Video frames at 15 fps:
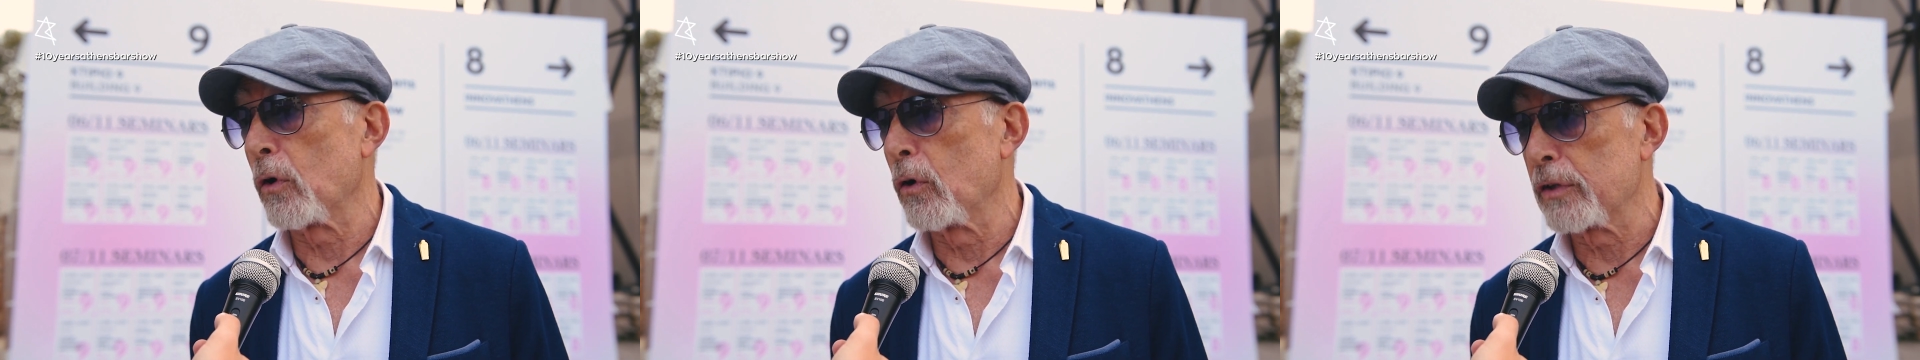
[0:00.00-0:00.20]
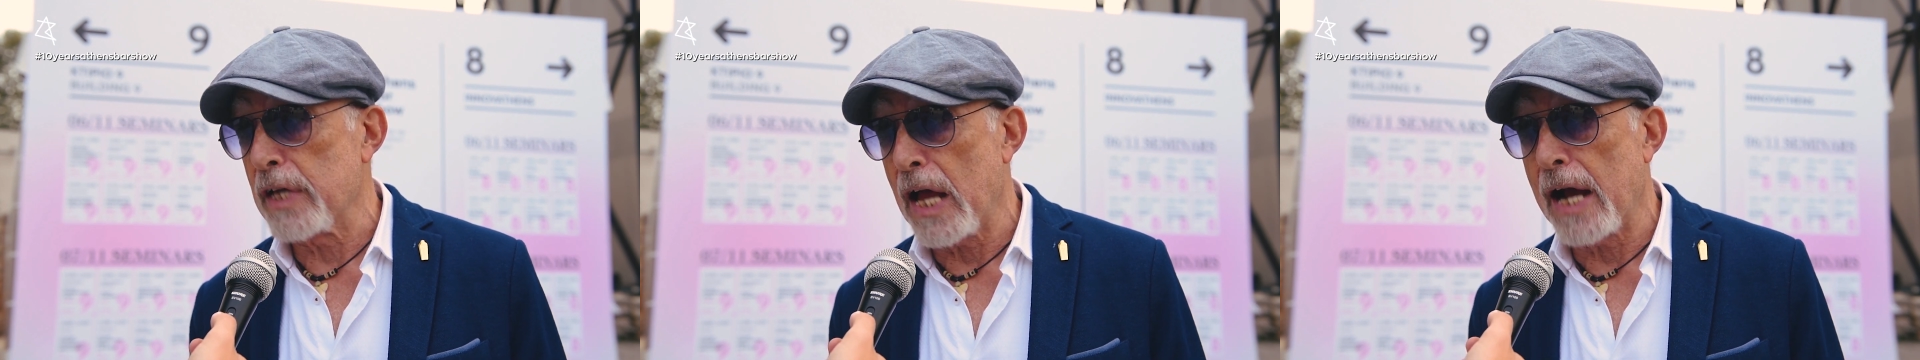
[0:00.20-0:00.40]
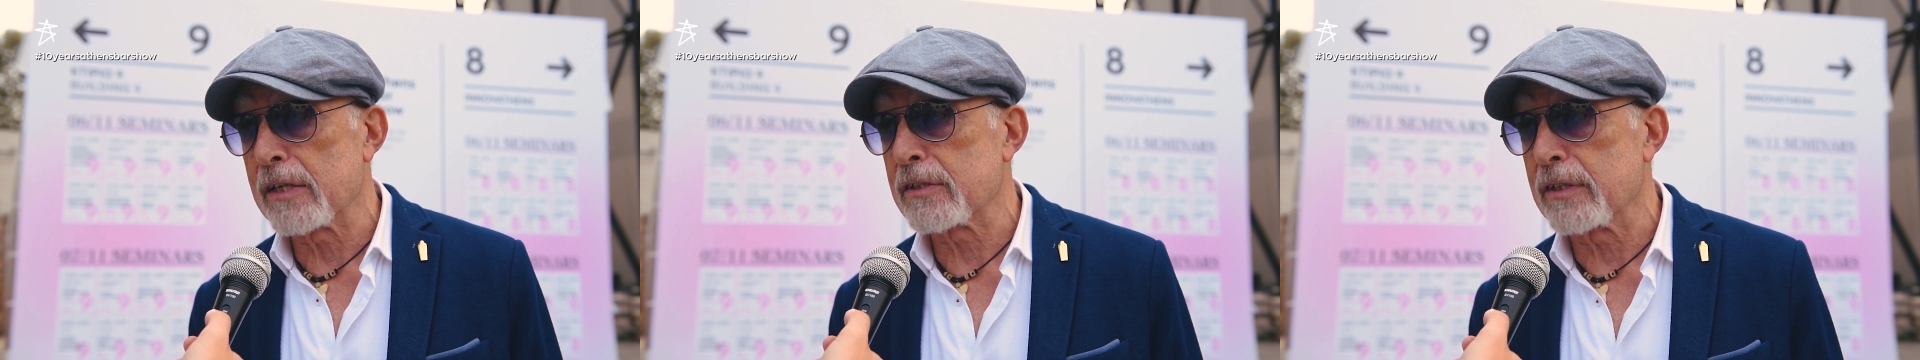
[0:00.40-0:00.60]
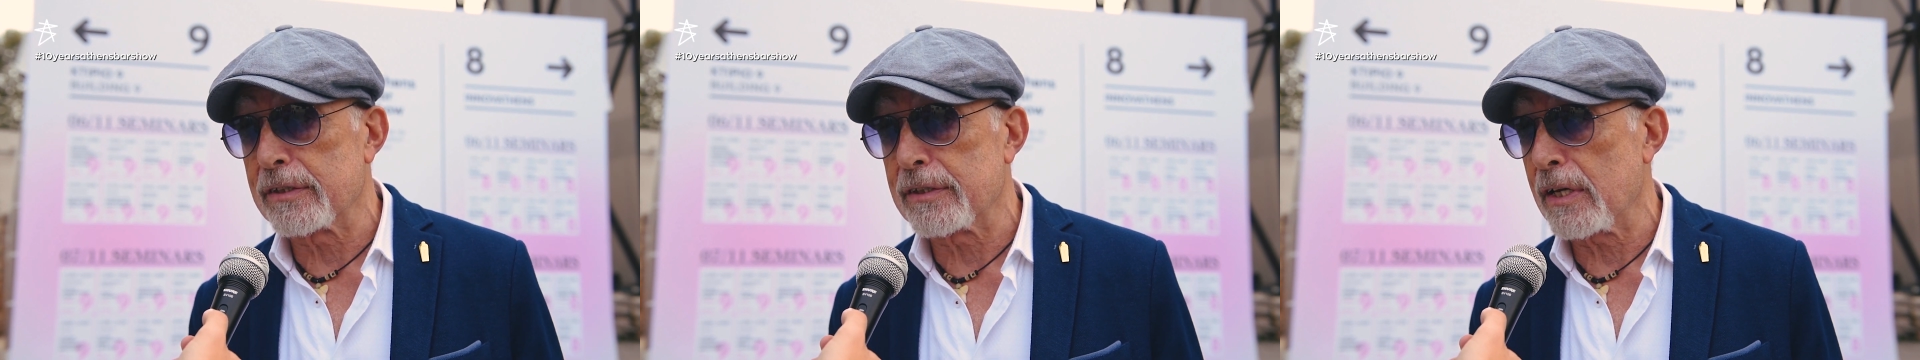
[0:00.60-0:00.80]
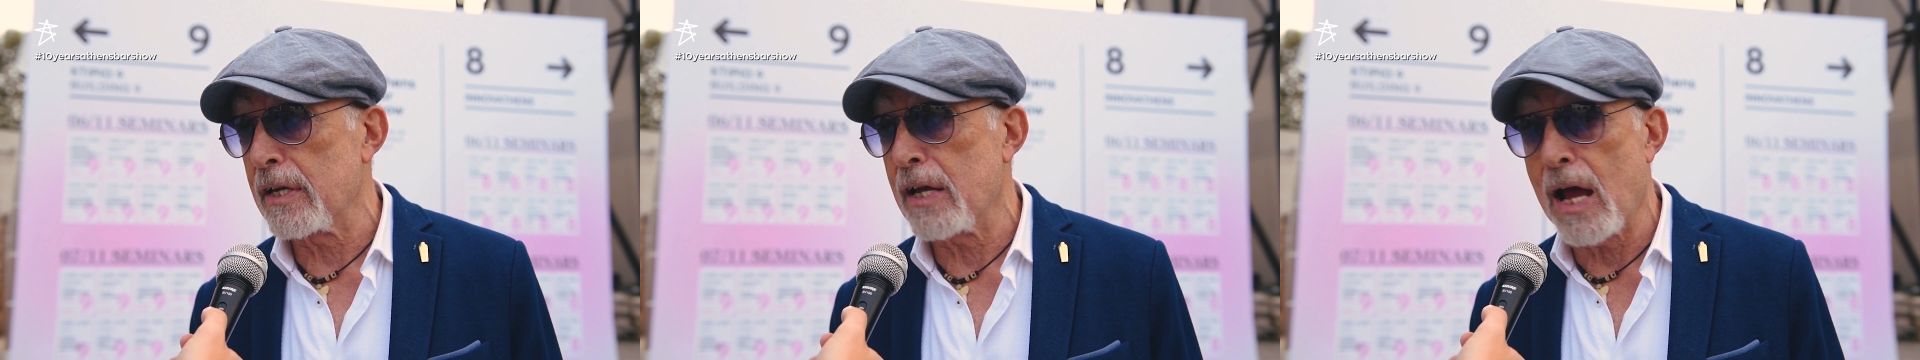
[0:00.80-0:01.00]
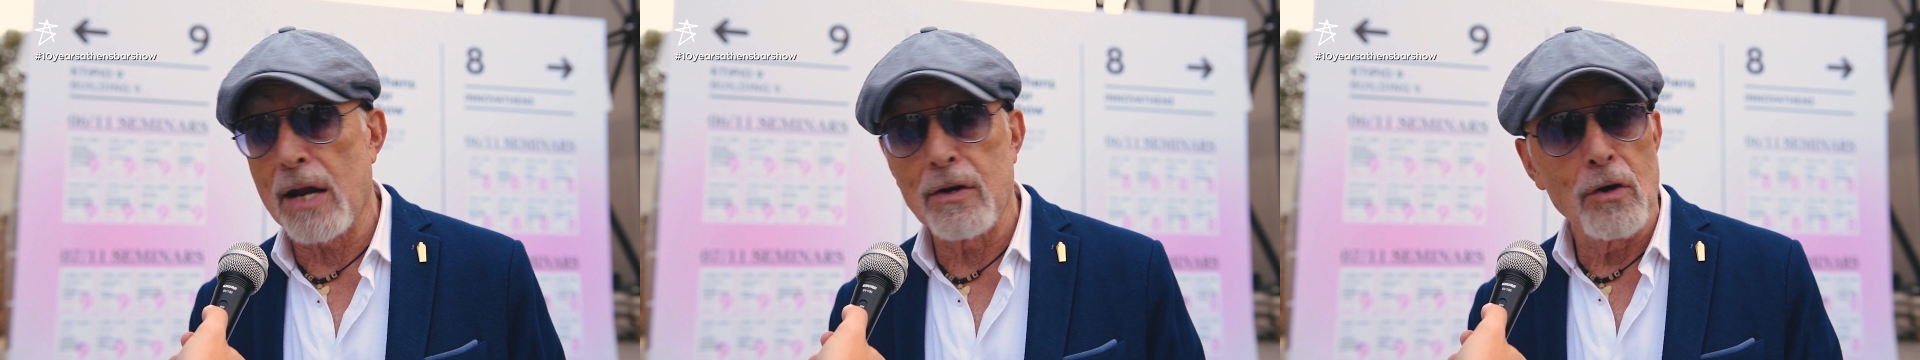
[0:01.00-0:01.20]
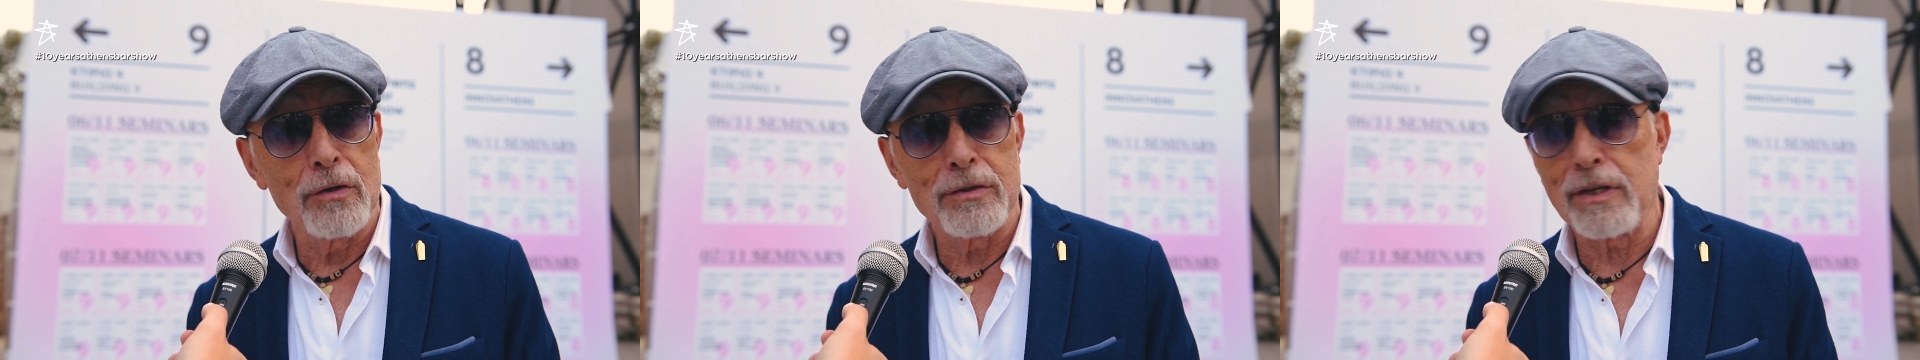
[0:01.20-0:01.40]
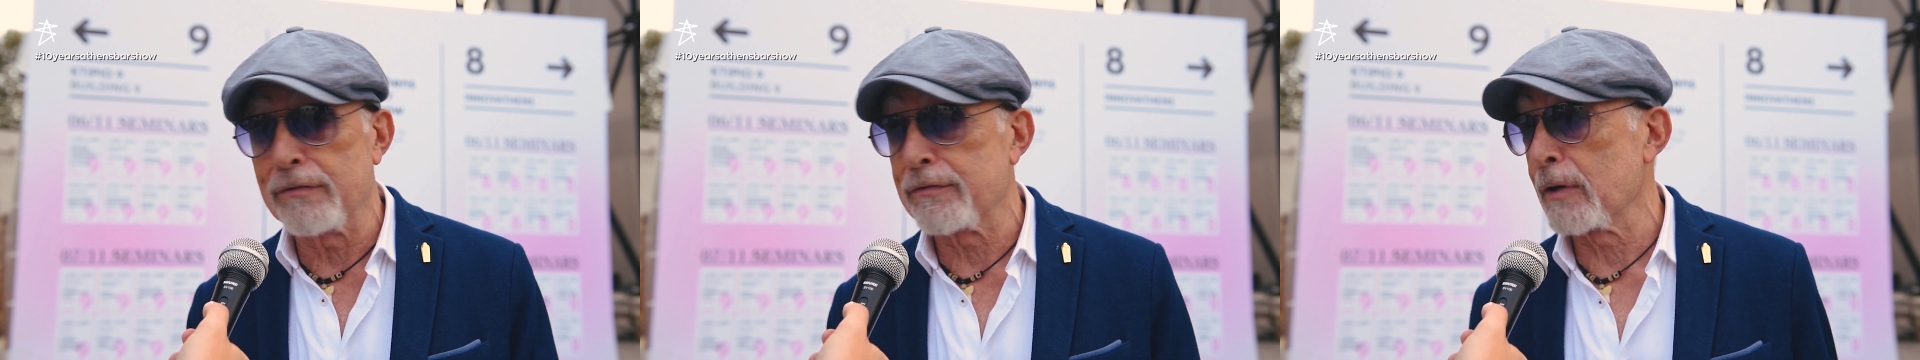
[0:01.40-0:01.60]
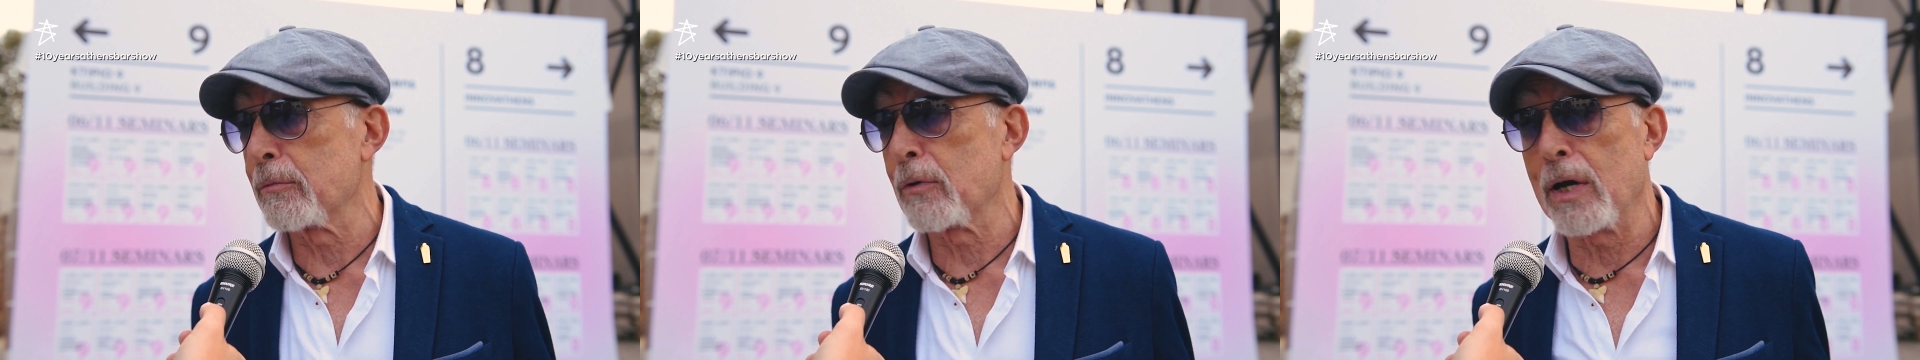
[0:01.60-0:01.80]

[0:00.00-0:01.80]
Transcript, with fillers: All the youngsters here are no different